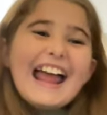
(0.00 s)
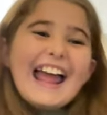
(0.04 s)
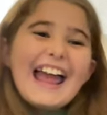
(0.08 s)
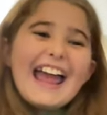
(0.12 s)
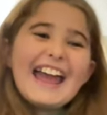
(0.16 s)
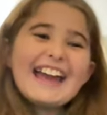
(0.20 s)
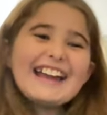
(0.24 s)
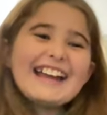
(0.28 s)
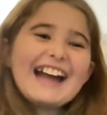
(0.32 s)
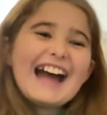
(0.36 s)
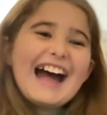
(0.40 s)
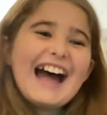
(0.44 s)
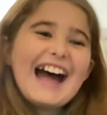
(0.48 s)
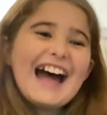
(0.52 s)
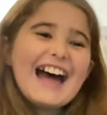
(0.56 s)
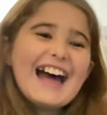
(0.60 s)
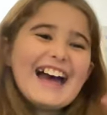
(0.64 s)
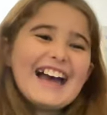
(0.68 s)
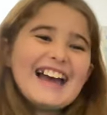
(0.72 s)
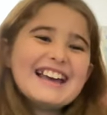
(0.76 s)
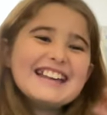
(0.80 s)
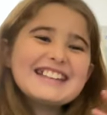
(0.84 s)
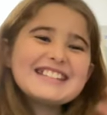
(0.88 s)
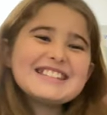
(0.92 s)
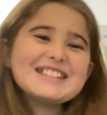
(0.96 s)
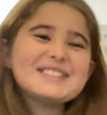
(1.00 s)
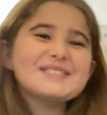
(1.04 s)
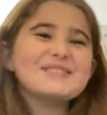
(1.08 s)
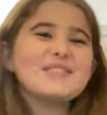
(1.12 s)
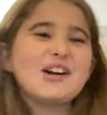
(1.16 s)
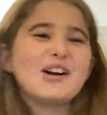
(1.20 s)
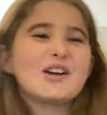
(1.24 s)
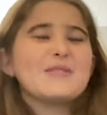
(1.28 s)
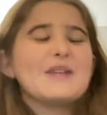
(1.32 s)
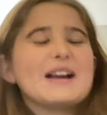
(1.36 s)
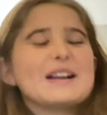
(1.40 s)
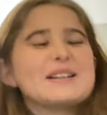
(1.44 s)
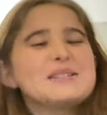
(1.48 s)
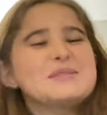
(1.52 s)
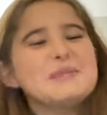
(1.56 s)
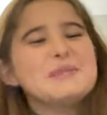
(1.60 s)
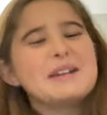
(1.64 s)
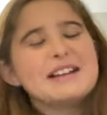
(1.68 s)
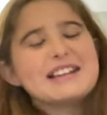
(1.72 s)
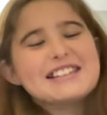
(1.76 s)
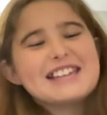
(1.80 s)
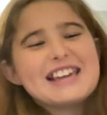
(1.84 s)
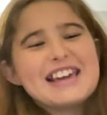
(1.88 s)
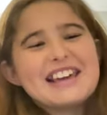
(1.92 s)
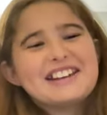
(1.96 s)
Hey guys, and welcome back to my
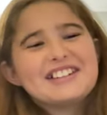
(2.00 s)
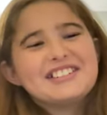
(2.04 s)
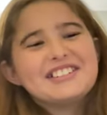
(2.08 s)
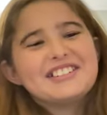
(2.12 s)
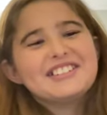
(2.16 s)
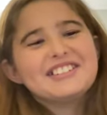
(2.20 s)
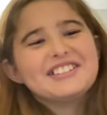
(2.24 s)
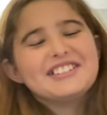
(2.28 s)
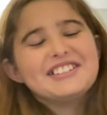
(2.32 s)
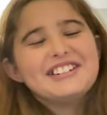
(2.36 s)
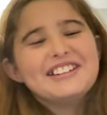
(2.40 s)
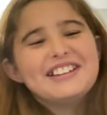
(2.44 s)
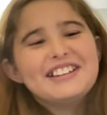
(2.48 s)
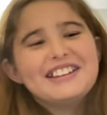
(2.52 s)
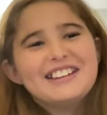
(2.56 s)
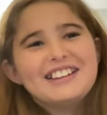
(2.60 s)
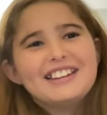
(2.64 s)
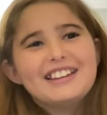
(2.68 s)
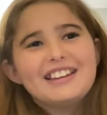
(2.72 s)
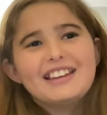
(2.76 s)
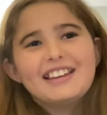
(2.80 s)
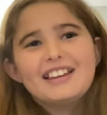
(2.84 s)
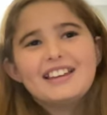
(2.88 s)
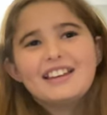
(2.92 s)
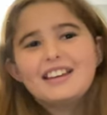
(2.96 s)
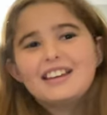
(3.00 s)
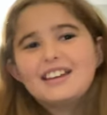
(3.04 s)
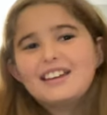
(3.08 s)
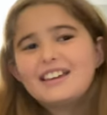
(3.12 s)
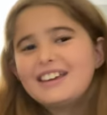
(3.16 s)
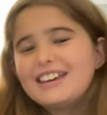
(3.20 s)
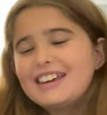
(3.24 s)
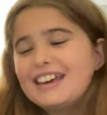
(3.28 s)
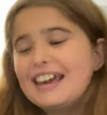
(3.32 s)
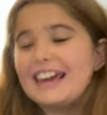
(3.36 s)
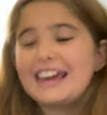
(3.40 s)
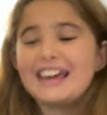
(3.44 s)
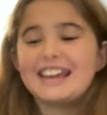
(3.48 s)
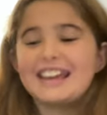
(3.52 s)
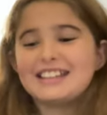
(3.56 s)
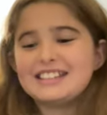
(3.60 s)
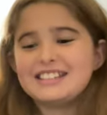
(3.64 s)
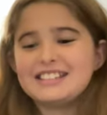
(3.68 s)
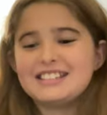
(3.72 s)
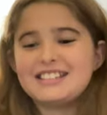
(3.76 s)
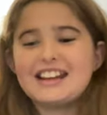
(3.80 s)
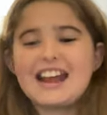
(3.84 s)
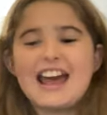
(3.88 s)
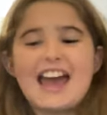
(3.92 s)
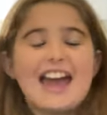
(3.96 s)
channel. And
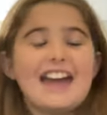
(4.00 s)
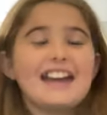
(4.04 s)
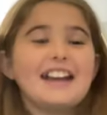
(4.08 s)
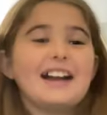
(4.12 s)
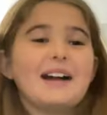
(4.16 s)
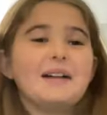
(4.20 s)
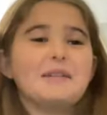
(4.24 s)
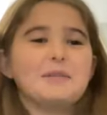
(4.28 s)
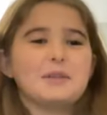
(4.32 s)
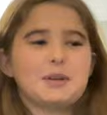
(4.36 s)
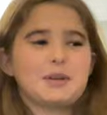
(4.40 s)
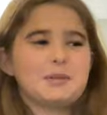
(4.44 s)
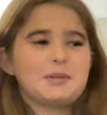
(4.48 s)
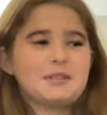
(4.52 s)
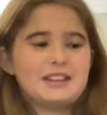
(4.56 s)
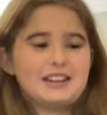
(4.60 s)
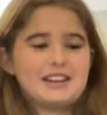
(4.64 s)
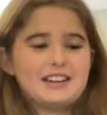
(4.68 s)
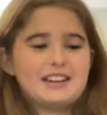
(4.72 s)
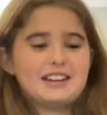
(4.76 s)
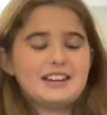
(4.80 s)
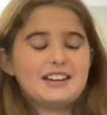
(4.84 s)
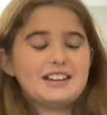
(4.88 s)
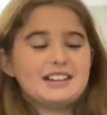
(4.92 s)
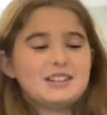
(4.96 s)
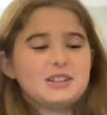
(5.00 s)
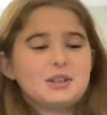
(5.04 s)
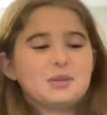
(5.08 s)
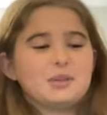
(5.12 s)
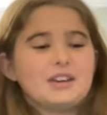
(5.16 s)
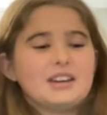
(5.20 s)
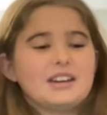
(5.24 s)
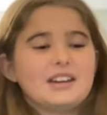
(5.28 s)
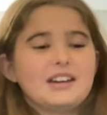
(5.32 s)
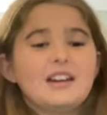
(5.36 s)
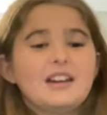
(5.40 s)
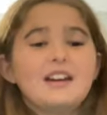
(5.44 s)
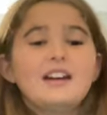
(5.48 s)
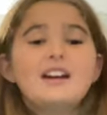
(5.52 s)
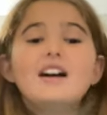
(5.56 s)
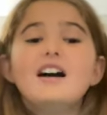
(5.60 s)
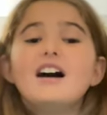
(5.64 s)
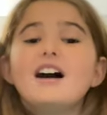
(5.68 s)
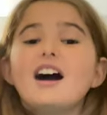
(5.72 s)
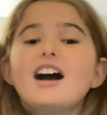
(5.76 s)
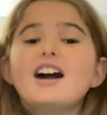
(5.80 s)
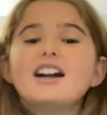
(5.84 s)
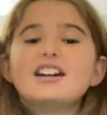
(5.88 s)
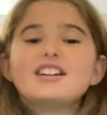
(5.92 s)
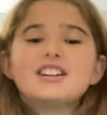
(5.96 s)
today I'm going to be doing
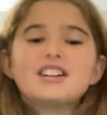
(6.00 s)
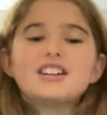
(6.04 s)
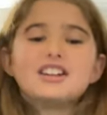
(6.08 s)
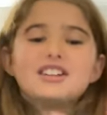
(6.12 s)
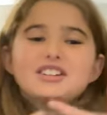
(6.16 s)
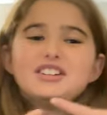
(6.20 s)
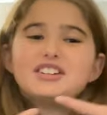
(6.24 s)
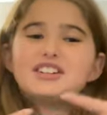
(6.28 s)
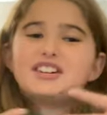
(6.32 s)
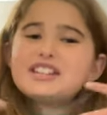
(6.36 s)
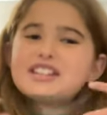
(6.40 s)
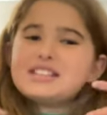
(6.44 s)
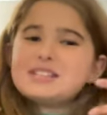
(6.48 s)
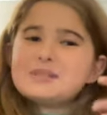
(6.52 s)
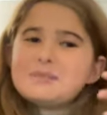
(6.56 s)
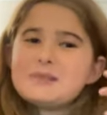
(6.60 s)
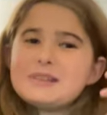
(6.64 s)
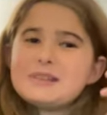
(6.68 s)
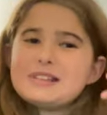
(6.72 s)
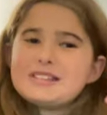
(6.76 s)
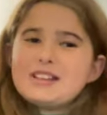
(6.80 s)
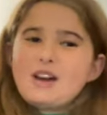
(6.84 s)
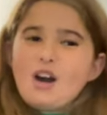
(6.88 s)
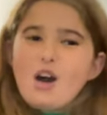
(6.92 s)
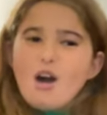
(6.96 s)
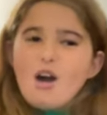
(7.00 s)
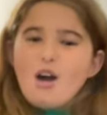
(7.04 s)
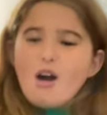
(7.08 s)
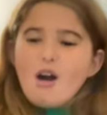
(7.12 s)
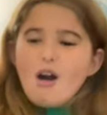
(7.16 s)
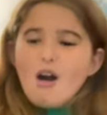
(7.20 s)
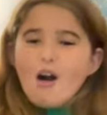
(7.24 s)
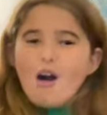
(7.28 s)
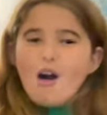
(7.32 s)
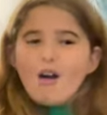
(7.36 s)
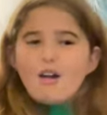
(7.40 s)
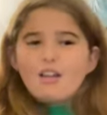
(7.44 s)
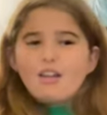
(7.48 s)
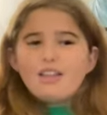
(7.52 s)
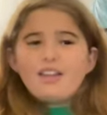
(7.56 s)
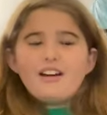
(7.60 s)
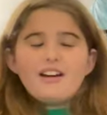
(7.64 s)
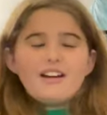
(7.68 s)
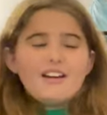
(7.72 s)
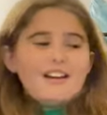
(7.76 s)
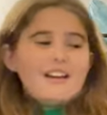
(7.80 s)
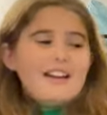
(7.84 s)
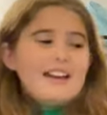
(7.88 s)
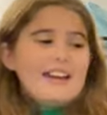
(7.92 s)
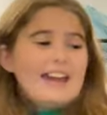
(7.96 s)
a Christmas haul.
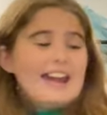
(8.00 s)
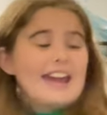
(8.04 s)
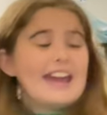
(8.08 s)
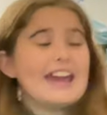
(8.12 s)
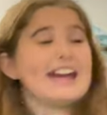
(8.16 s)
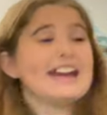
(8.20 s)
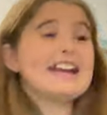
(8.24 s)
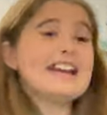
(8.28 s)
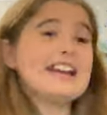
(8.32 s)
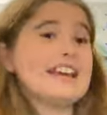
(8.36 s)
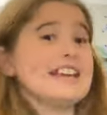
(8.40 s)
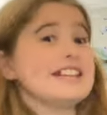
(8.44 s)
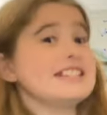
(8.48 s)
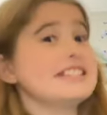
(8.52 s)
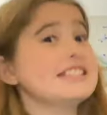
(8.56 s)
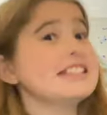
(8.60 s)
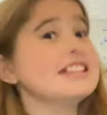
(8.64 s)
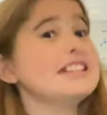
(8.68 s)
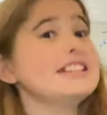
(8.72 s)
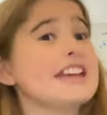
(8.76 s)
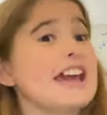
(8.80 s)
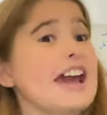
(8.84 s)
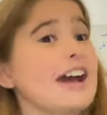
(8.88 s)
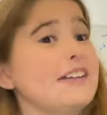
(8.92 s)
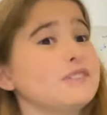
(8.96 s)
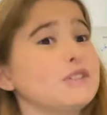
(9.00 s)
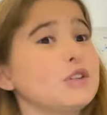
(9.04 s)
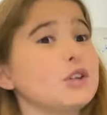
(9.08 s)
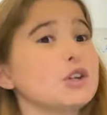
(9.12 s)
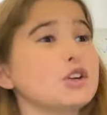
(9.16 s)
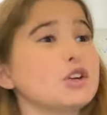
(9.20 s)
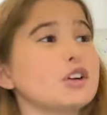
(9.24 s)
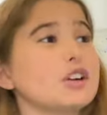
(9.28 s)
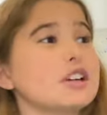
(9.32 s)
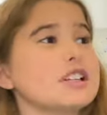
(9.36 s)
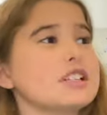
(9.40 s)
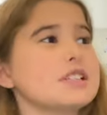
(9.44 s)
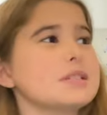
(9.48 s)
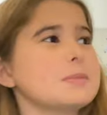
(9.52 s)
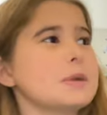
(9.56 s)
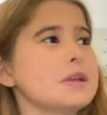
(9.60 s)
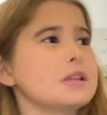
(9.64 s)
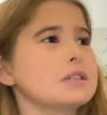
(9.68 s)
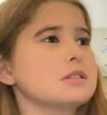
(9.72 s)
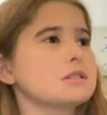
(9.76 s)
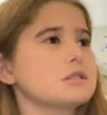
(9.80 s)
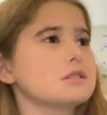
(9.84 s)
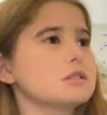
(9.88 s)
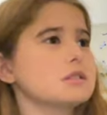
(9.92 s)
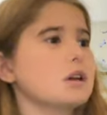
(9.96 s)
And it is the day after
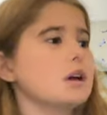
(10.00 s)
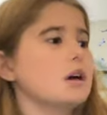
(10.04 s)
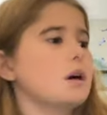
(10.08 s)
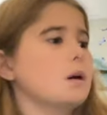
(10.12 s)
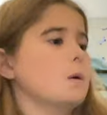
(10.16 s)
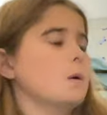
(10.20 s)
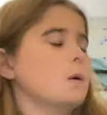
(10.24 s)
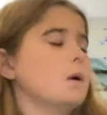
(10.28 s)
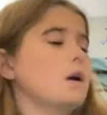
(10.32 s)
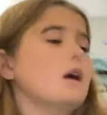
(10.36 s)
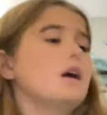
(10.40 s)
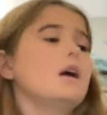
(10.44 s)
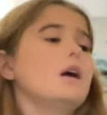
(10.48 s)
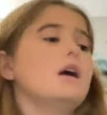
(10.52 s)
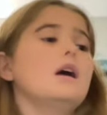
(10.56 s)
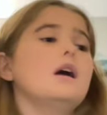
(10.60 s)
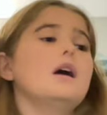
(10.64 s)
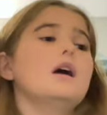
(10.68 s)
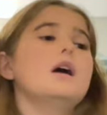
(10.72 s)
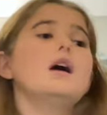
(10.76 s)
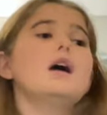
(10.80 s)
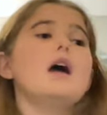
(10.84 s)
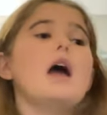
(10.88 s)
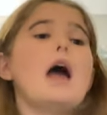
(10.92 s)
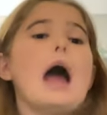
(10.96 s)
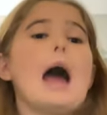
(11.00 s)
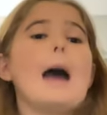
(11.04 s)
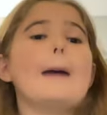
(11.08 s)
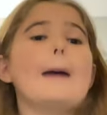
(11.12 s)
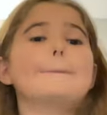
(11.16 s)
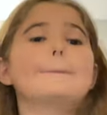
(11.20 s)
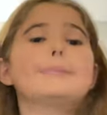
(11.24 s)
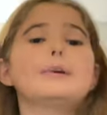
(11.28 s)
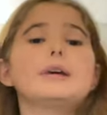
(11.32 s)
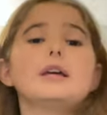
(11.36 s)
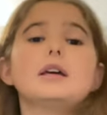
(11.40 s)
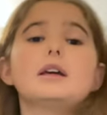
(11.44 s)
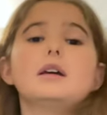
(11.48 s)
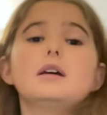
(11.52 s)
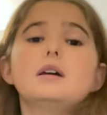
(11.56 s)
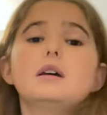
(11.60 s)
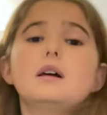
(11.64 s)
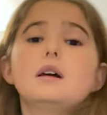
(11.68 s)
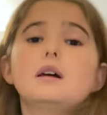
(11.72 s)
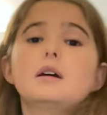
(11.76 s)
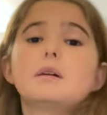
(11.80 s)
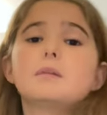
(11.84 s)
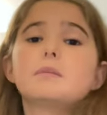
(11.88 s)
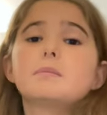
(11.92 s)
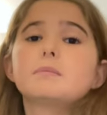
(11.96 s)
Christmas, so happy
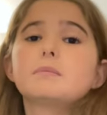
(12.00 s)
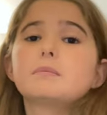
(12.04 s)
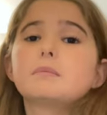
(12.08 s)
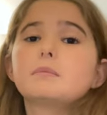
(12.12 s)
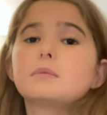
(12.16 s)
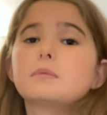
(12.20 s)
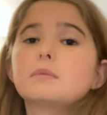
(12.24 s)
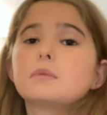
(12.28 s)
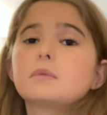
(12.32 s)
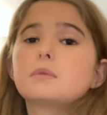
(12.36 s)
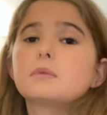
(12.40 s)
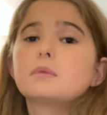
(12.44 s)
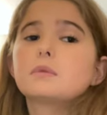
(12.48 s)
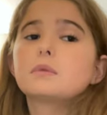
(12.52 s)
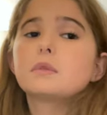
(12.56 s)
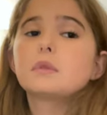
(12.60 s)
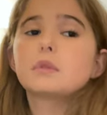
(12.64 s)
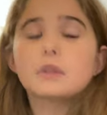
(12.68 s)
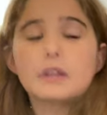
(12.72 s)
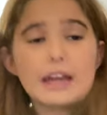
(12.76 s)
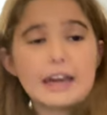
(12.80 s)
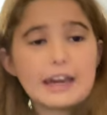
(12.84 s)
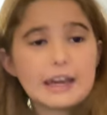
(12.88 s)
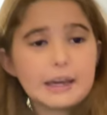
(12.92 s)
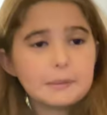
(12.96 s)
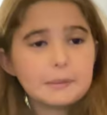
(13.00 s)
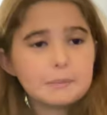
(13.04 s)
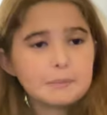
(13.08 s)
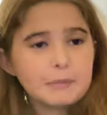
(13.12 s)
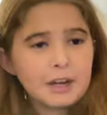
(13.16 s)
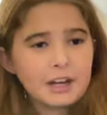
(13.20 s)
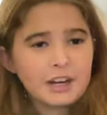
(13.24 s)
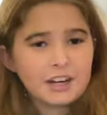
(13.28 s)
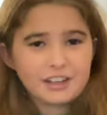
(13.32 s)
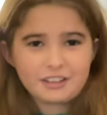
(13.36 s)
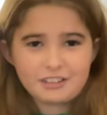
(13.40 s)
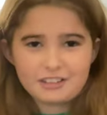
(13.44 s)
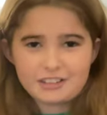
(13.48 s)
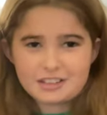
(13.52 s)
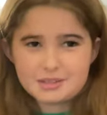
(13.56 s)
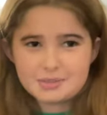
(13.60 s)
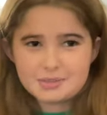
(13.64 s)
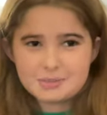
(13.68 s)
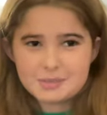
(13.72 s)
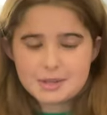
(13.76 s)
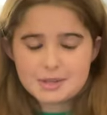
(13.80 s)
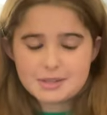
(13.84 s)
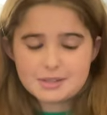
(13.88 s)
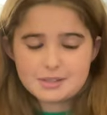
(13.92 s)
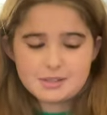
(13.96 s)
late Merry
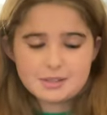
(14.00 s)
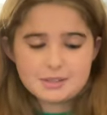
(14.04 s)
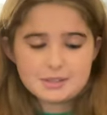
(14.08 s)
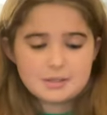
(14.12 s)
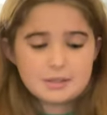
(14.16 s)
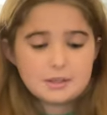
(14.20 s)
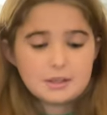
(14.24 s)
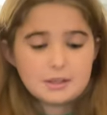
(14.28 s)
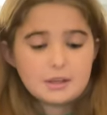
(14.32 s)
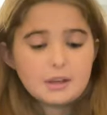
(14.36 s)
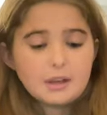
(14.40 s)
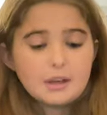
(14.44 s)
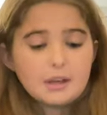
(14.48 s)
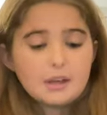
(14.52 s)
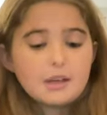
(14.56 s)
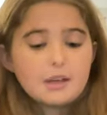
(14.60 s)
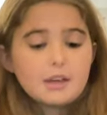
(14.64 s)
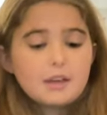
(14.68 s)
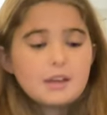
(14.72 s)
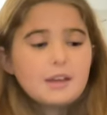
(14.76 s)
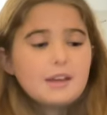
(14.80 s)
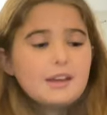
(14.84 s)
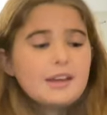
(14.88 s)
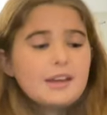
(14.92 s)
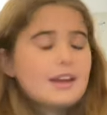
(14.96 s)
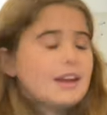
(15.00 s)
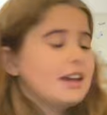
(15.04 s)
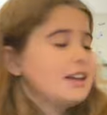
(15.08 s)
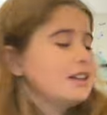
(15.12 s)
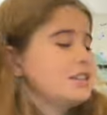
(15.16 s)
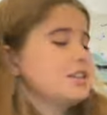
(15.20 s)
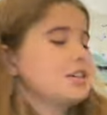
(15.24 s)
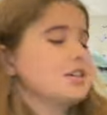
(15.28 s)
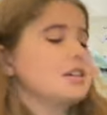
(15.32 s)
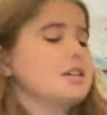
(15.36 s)
Christmas. And